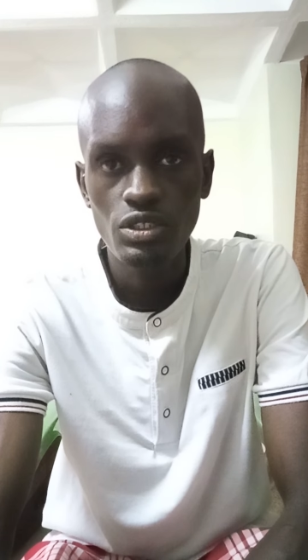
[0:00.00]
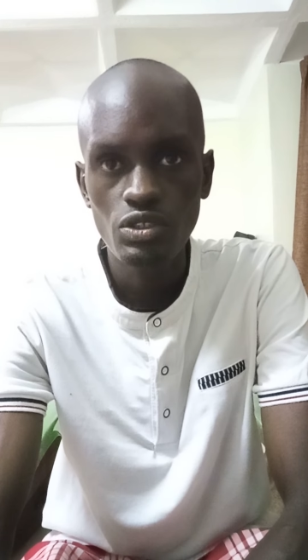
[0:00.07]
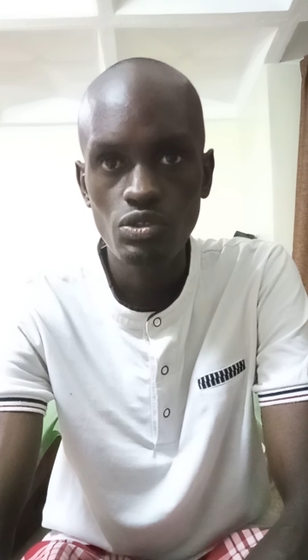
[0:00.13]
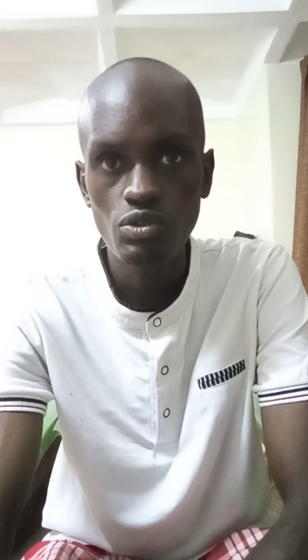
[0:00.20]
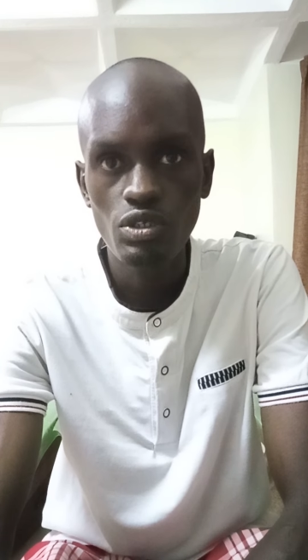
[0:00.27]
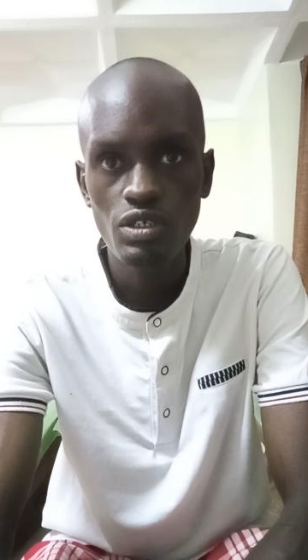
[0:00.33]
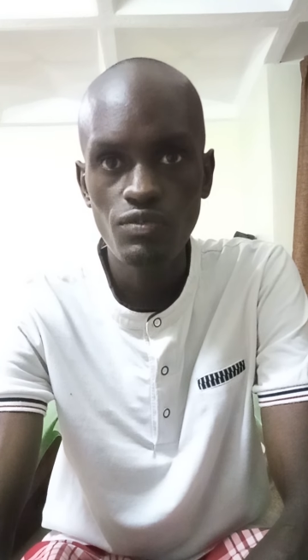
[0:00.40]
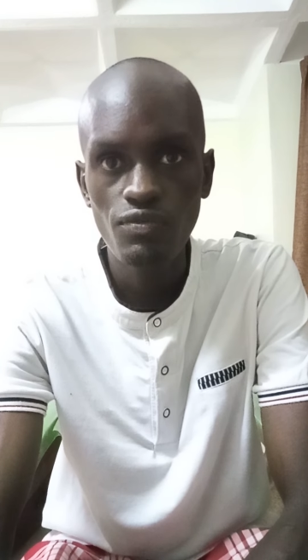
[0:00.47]

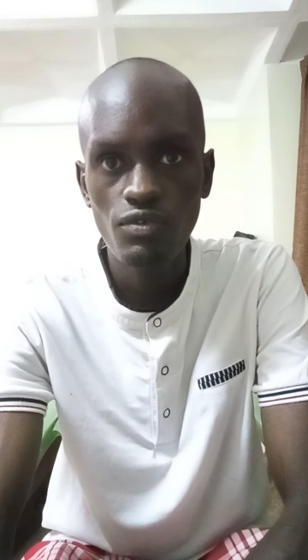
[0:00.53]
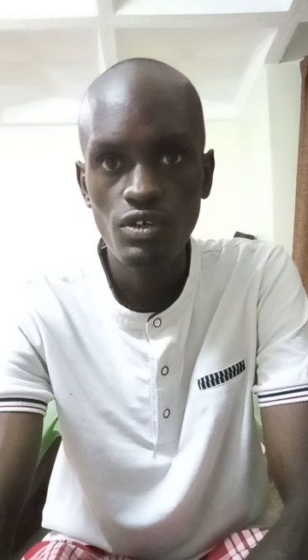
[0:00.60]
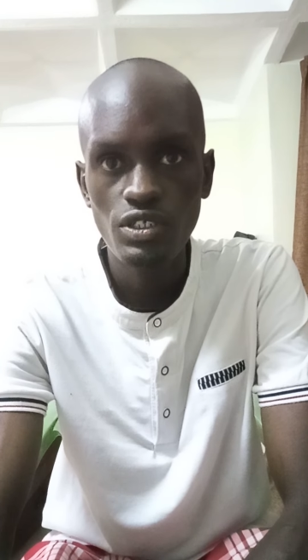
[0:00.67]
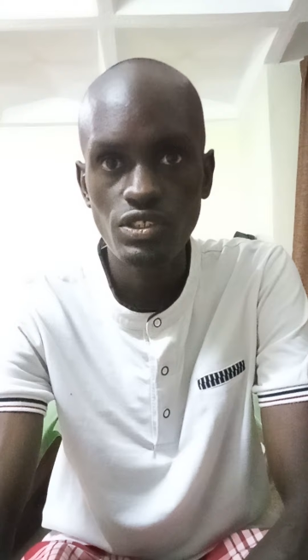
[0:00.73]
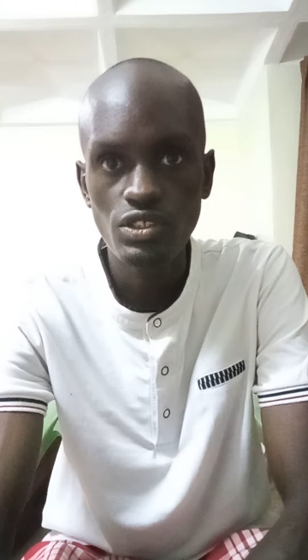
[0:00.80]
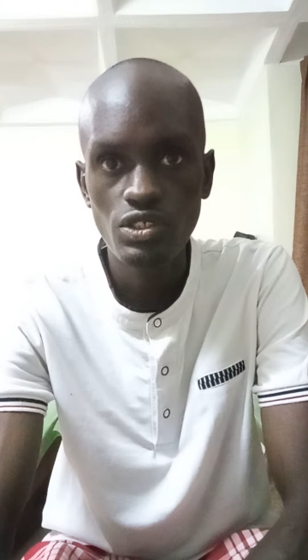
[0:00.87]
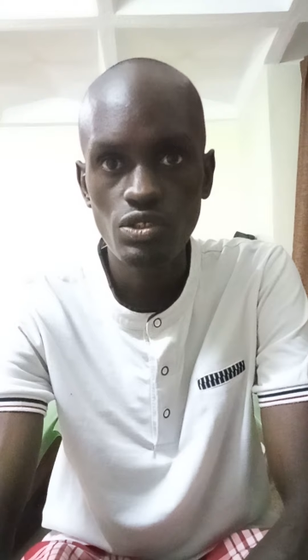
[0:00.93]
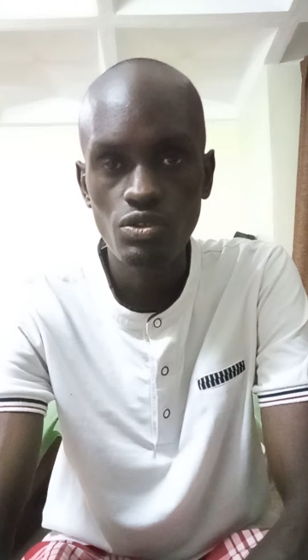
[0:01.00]
to
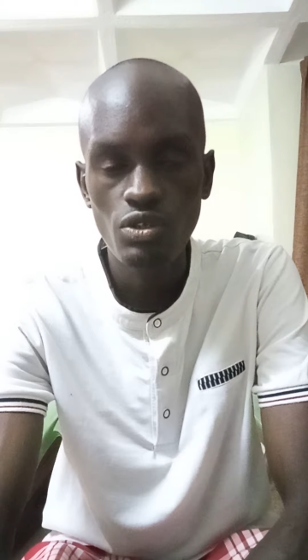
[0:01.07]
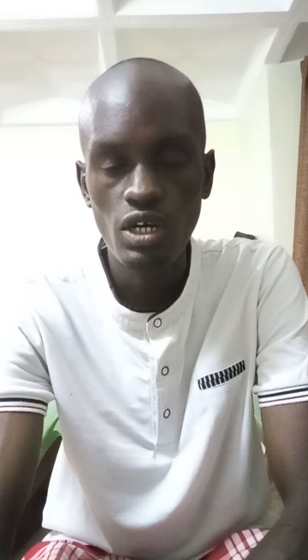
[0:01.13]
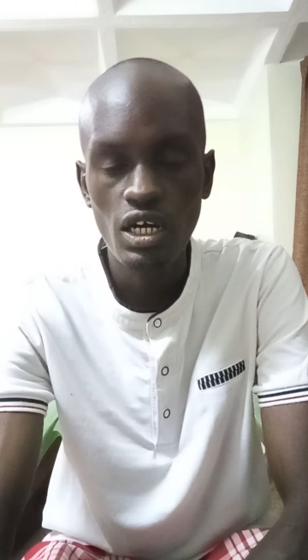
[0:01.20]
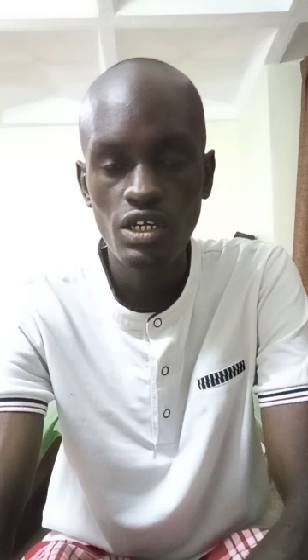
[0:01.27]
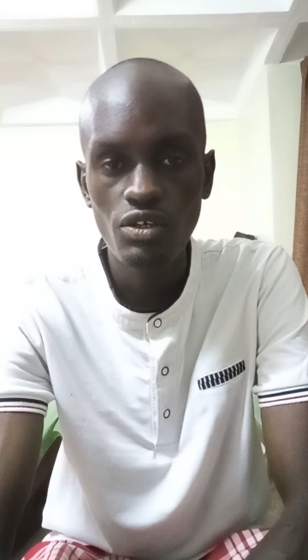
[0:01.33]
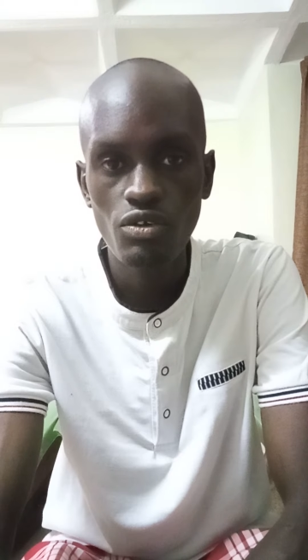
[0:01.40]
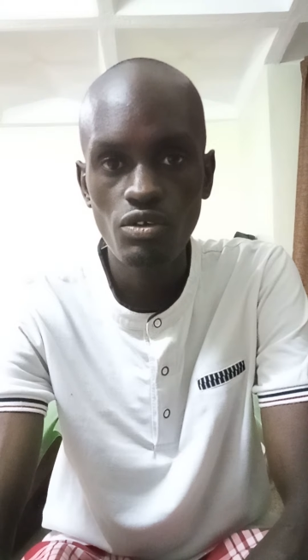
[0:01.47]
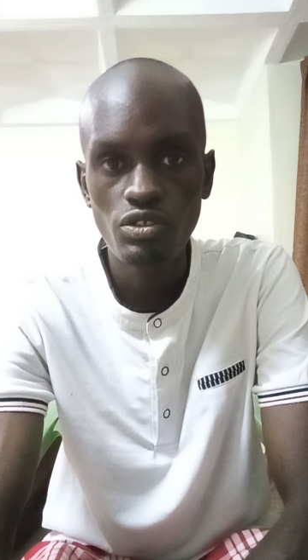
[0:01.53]
influence you
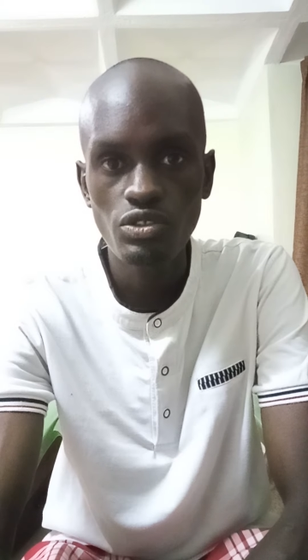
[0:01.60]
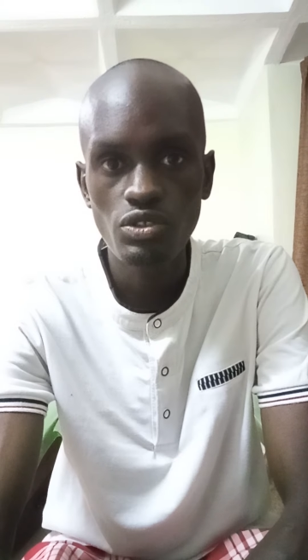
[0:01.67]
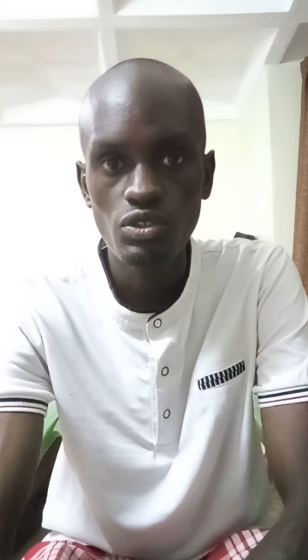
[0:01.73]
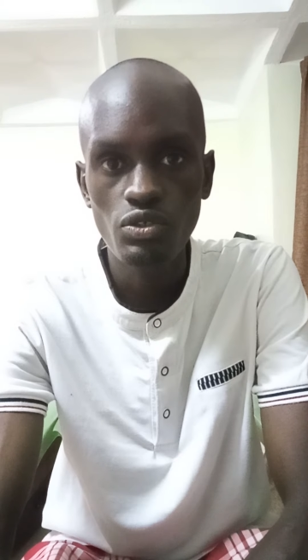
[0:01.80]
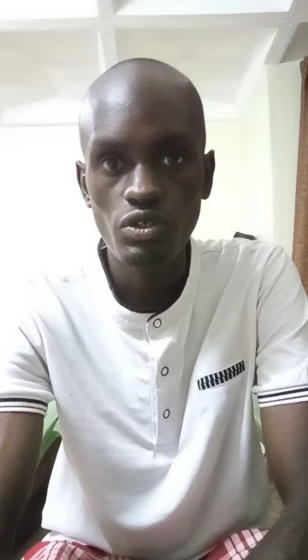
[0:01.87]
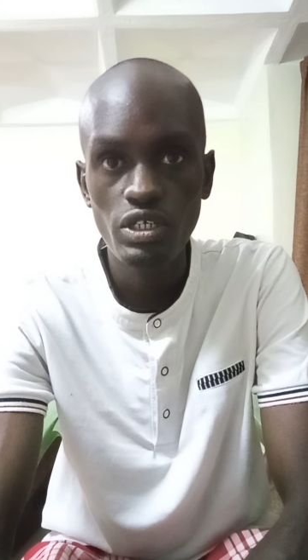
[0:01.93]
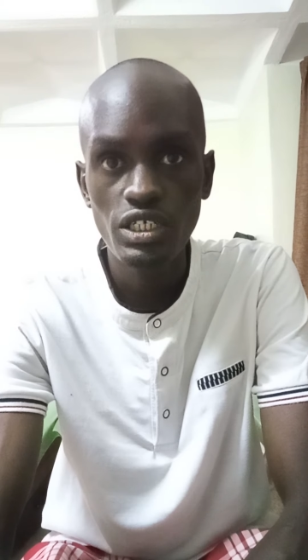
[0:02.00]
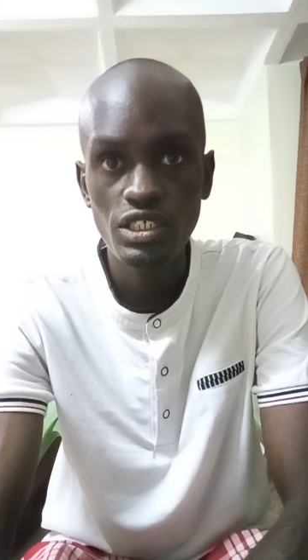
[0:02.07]
and also to
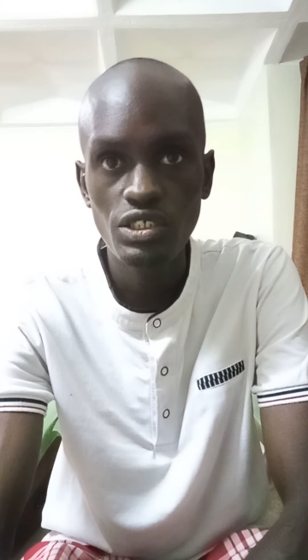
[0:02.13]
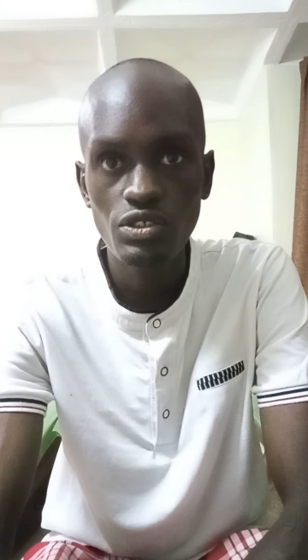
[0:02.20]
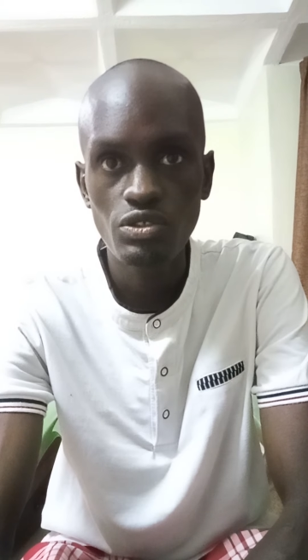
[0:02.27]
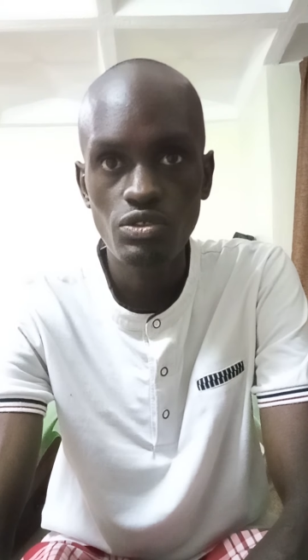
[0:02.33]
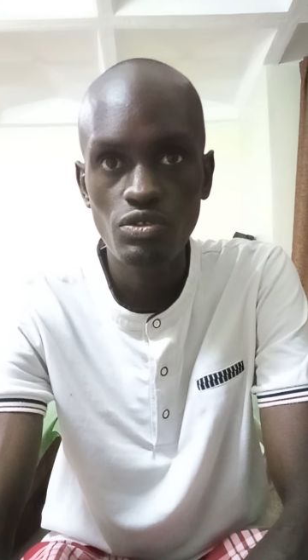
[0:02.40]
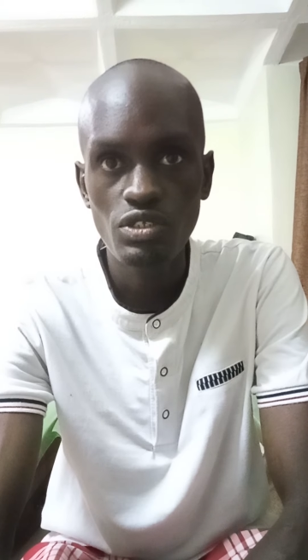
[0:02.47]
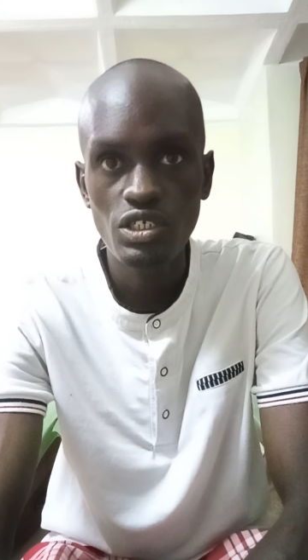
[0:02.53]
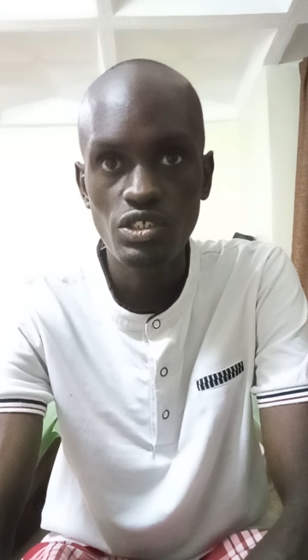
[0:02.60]
lead you
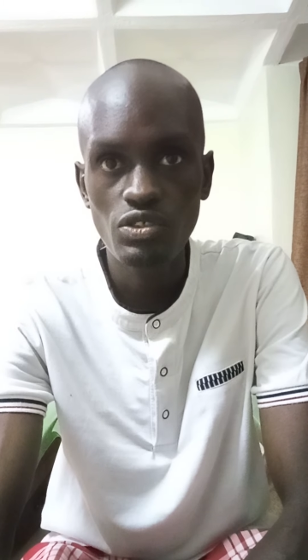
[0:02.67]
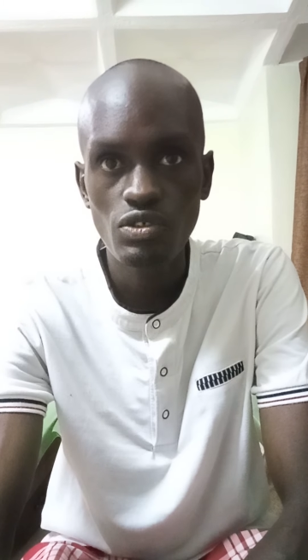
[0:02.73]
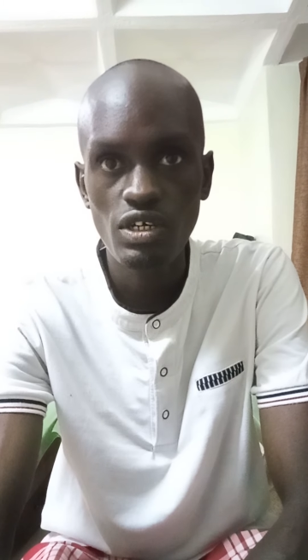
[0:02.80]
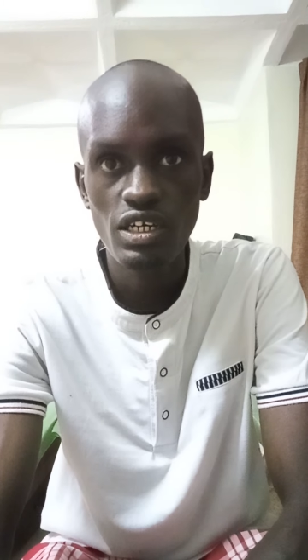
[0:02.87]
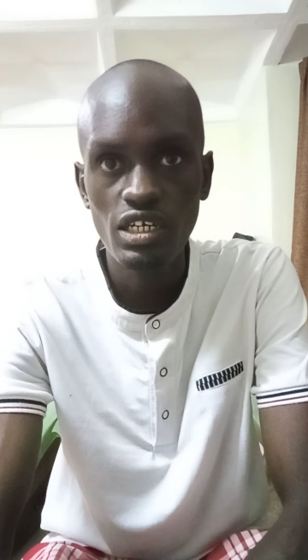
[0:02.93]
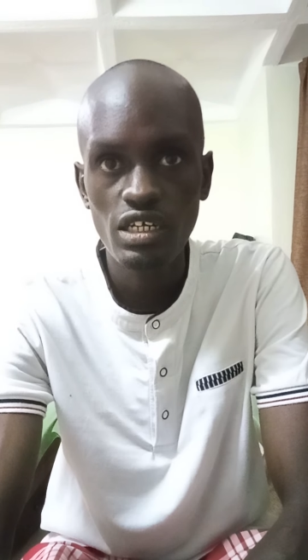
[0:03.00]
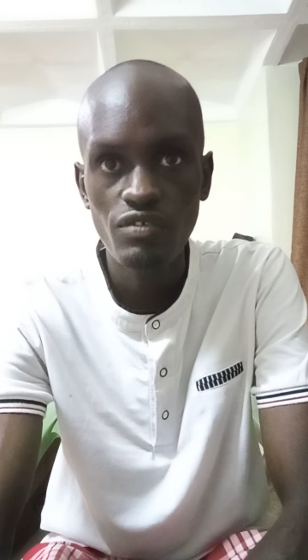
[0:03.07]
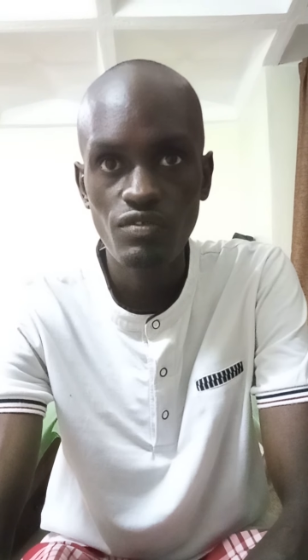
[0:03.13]
to the true
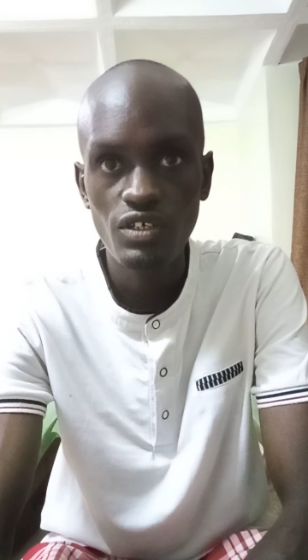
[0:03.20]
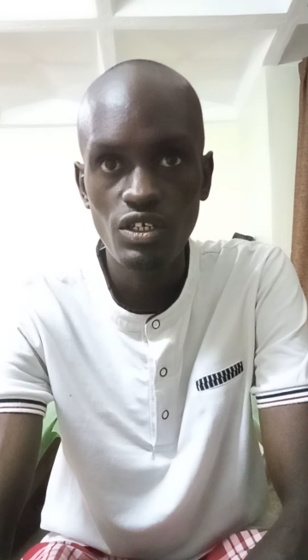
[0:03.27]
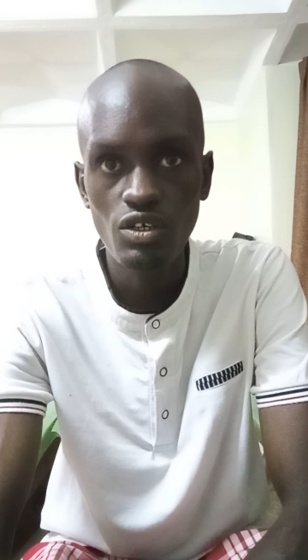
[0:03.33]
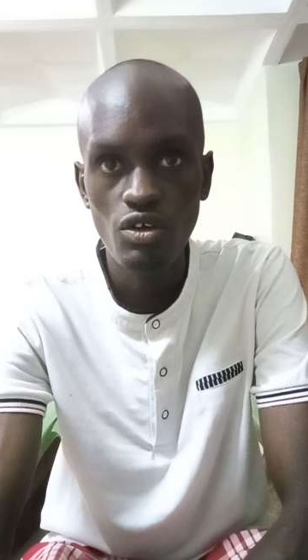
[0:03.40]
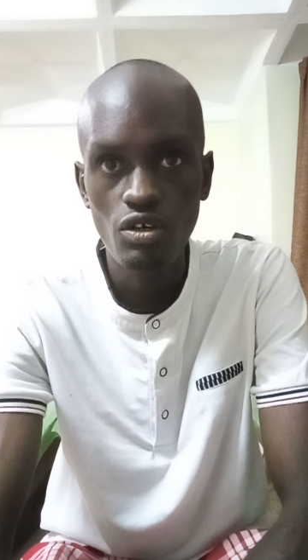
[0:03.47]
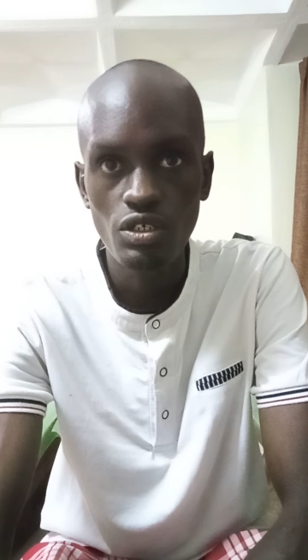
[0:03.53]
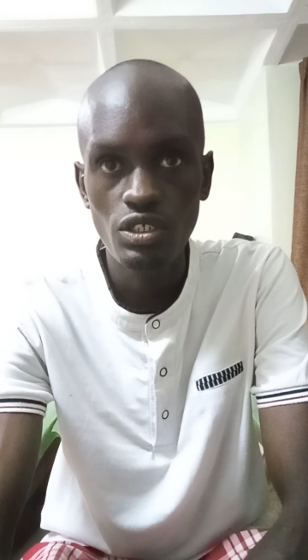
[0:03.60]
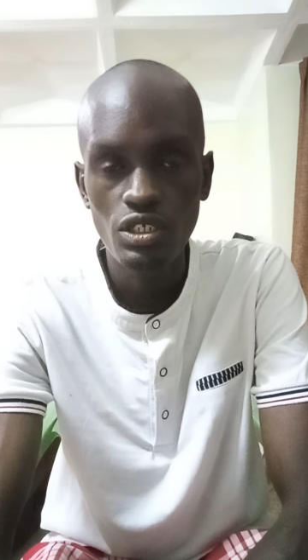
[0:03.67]
and living
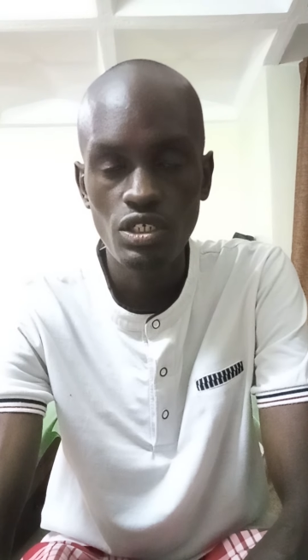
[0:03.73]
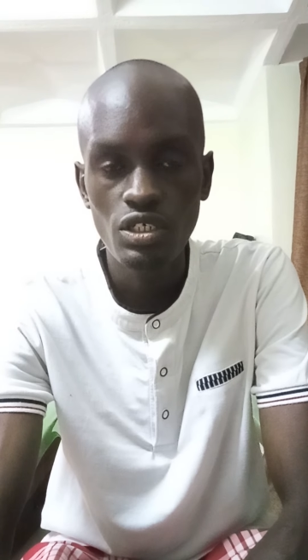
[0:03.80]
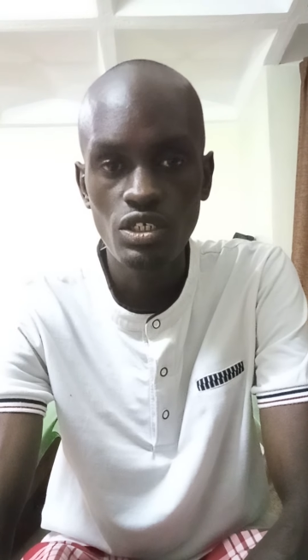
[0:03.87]
God.